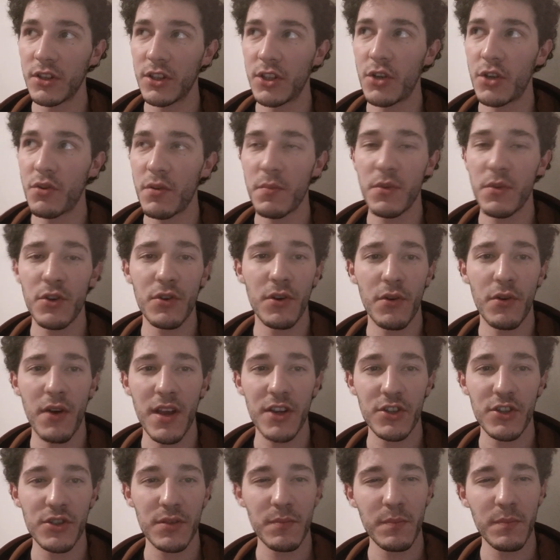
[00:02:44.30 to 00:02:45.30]
the
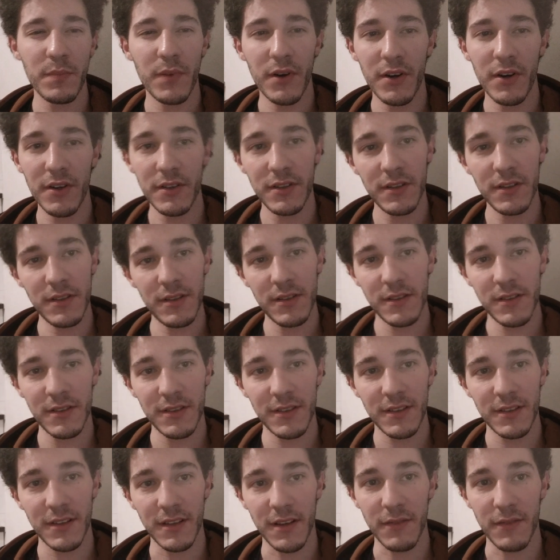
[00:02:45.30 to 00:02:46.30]
remuneration part
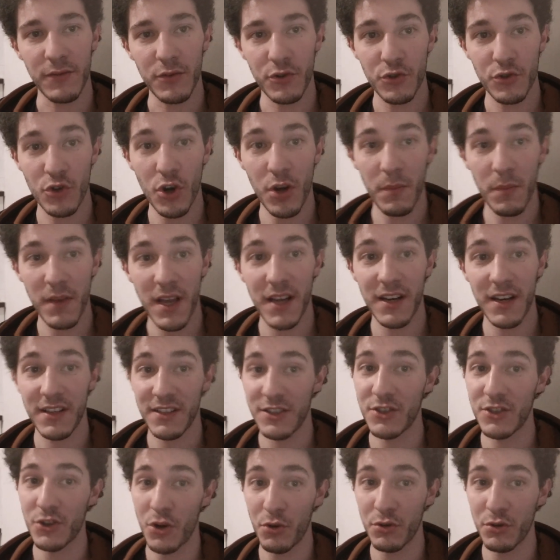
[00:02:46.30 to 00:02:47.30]
of your job ad
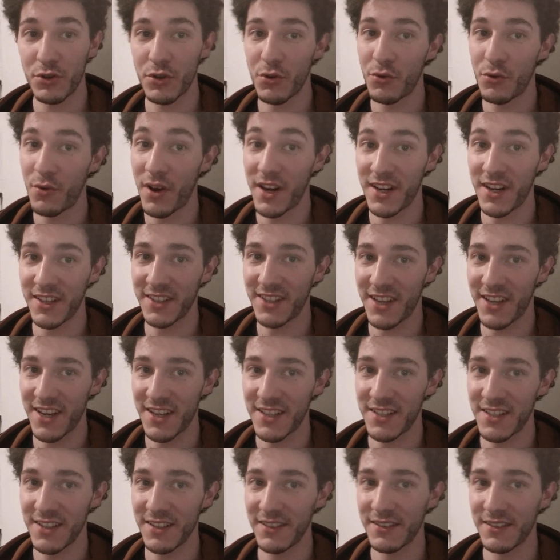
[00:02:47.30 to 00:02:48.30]
is also quite
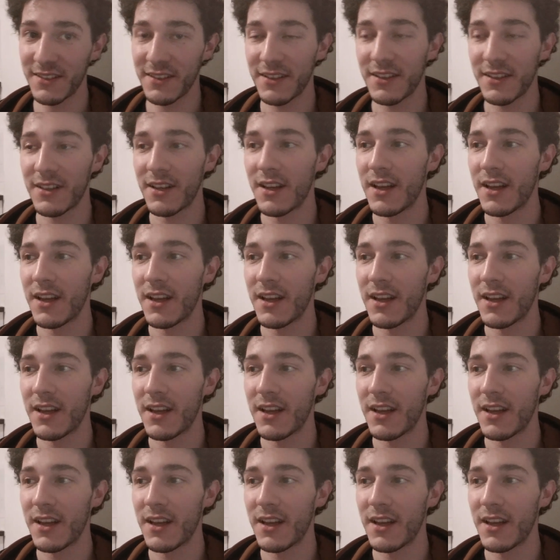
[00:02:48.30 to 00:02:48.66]
enticing.